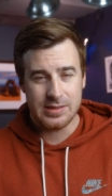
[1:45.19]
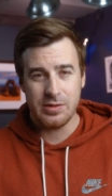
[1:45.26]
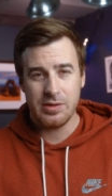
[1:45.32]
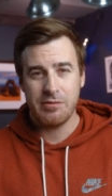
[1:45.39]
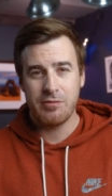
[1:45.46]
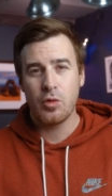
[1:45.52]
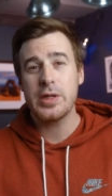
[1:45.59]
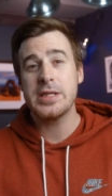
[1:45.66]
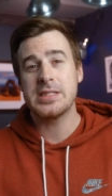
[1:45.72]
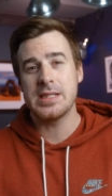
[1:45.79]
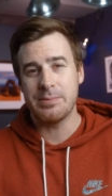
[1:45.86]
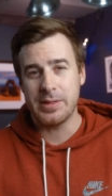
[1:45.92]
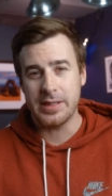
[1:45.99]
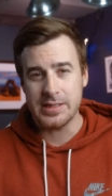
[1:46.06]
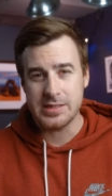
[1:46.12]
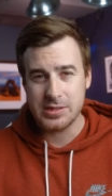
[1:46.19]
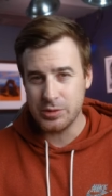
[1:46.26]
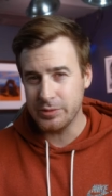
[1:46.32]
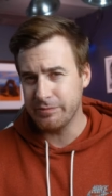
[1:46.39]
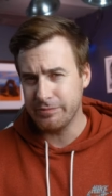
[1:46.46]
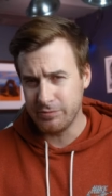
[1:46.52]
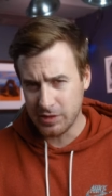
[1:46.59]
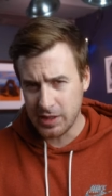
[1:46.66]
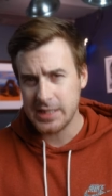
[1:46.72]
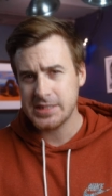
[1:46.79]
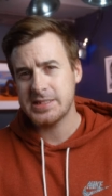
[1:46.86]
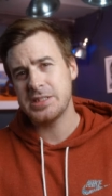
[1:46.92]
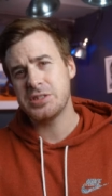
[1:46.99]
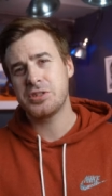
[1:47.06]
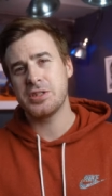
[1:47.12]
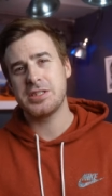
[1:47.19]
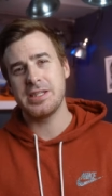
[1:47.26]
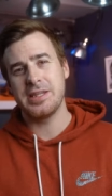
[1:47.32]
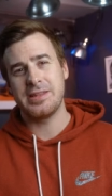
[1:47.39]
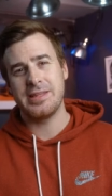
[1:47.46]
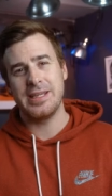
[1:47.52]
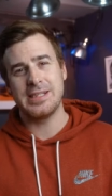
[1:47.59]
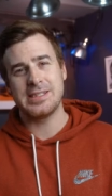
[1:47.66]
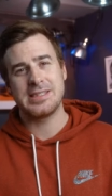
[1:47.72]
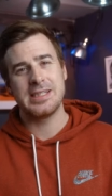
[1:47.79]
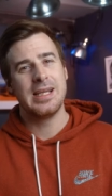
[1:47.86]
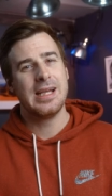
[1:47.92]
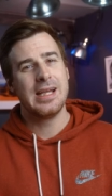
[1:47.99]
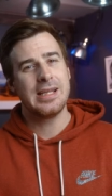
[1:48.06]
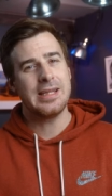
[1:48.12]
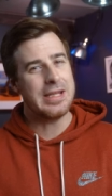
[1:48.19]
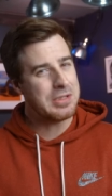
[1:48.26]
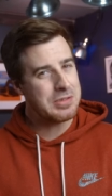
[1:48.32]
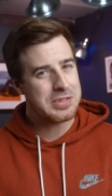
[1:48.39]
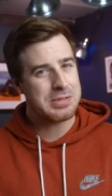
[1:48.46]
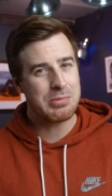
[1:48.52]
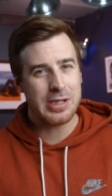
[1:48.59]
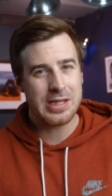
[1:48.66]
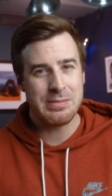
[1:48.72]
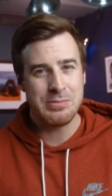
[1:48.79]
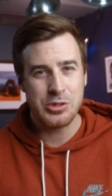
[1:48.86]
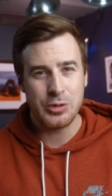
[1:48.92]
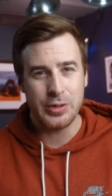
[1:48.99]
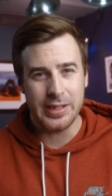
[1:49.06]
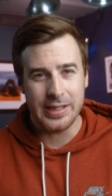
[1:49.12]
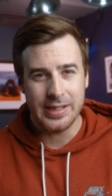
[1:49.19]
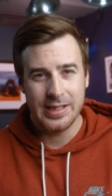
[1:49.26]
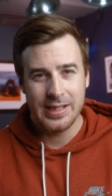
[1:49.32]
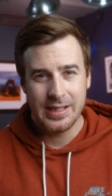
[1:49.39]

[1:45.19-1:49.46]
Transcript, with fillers: you know, the 40 somethings who've lost interest in things that used to bring them joy,